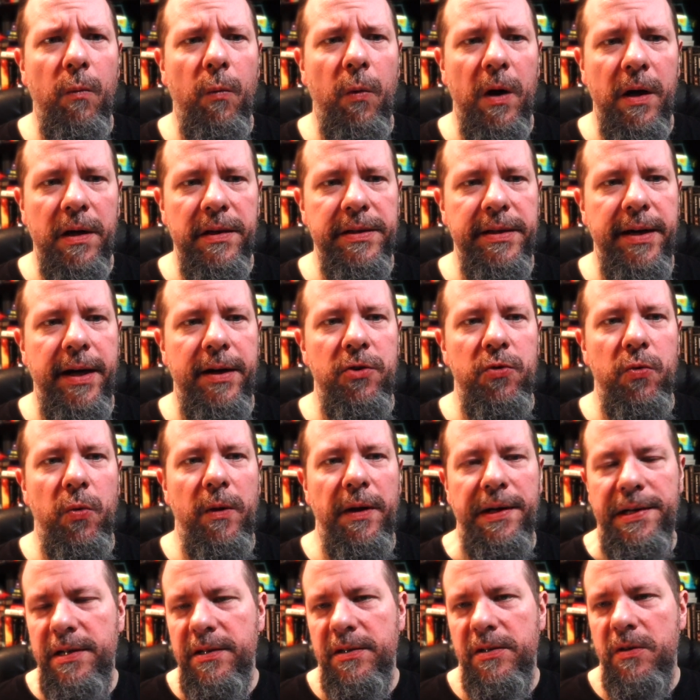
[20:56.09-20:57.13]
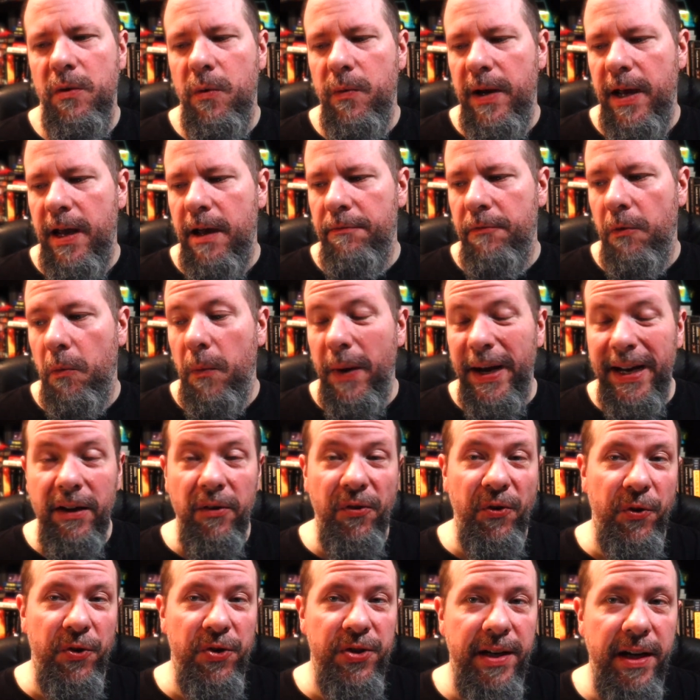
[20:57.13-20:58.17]
work schedule. I just don't have a
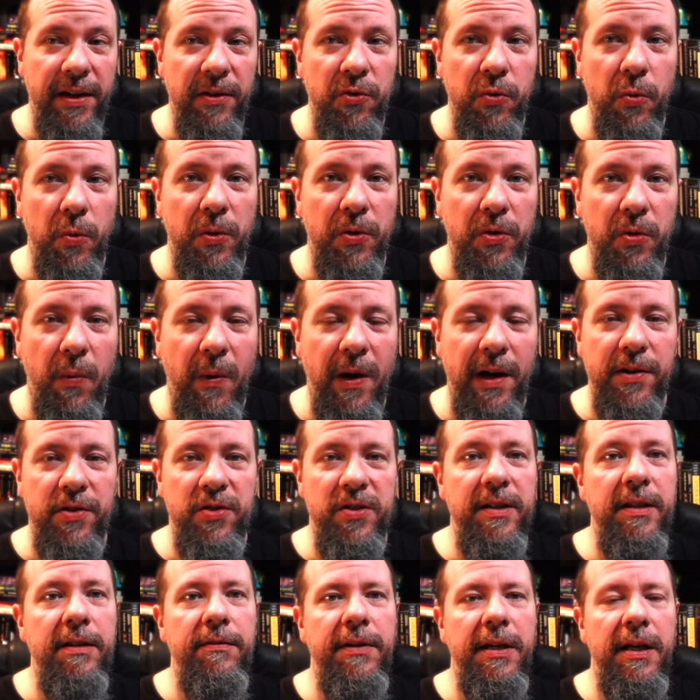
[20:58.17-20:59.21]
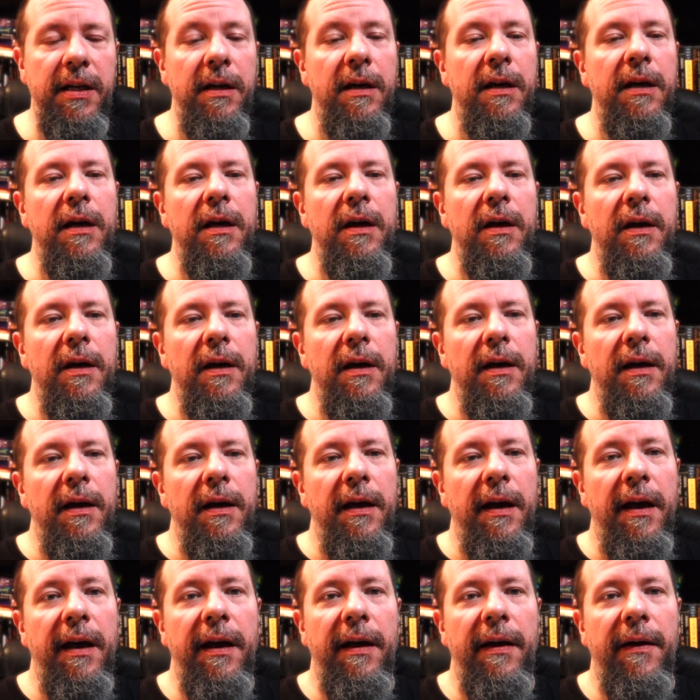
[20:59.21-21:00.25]
regular schedule to watch TV.
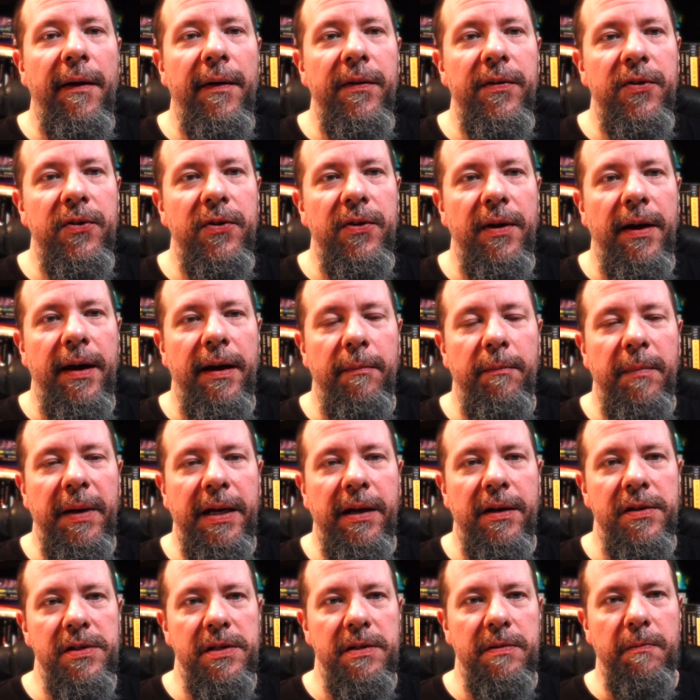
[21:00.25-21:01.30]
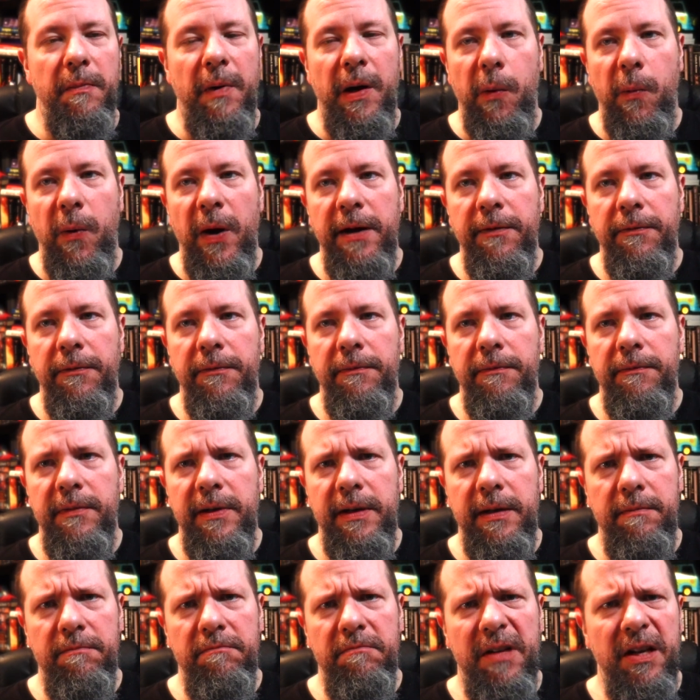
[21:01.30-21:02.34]
And because my wife
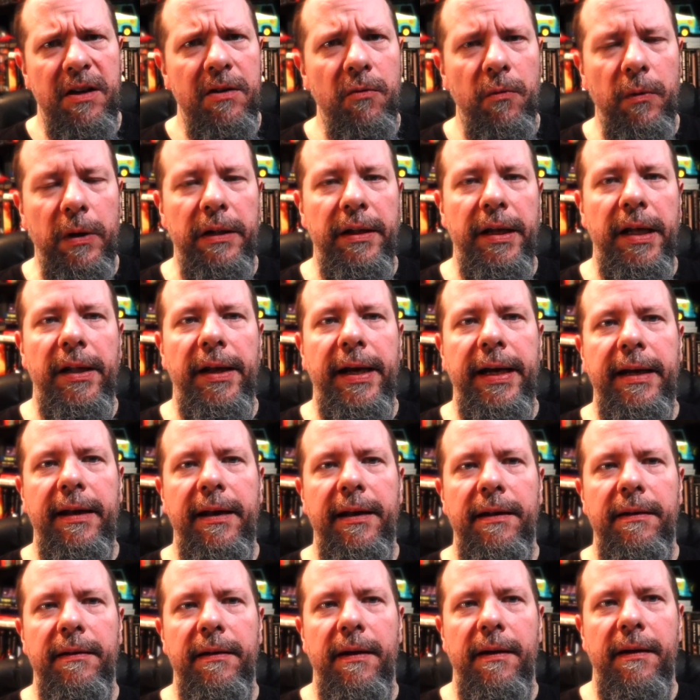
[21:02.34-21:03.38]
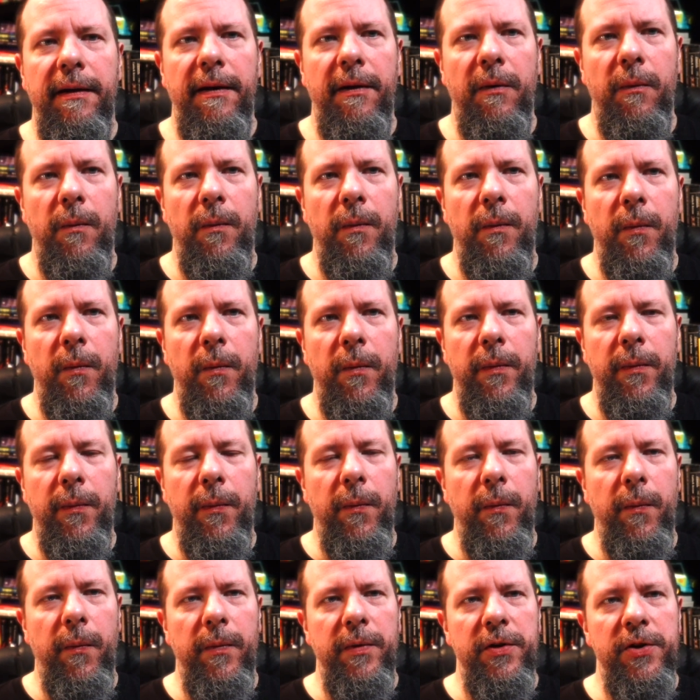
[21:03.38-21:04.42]
didn't really like it,
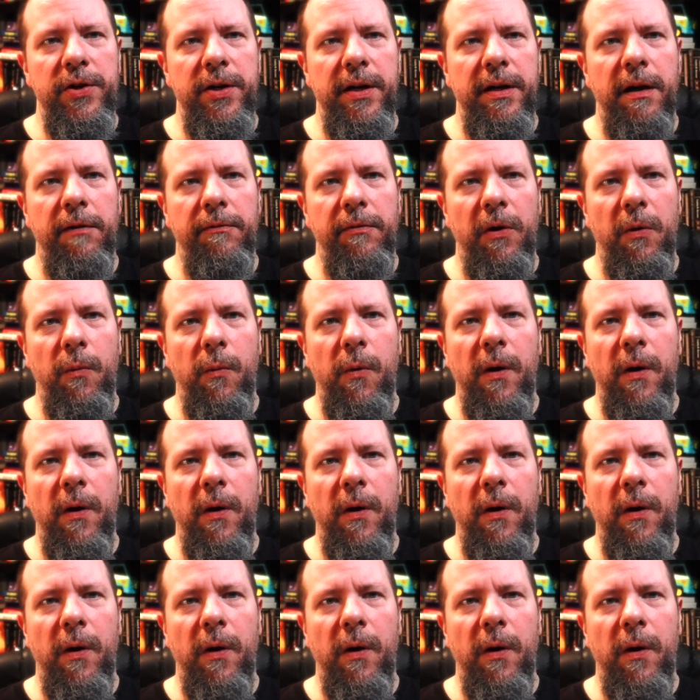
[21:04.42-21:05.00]
she never